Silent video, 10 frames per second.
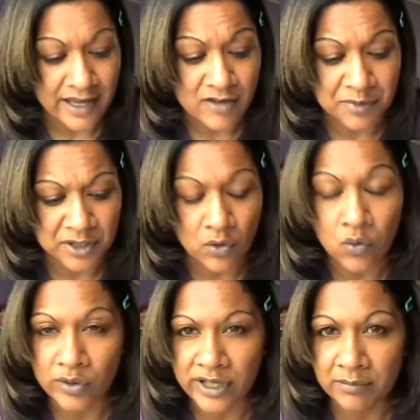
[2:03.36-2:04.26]
they have been
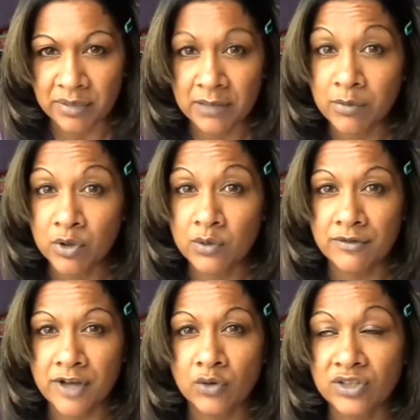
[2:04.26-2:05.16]
calling people who
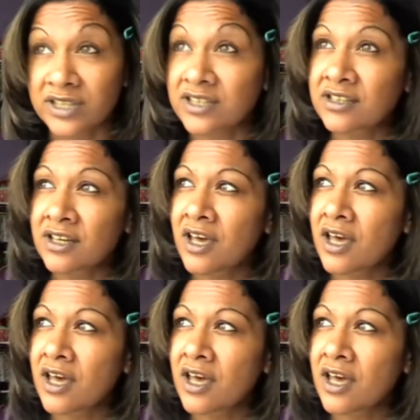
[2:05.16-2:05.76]
have noticed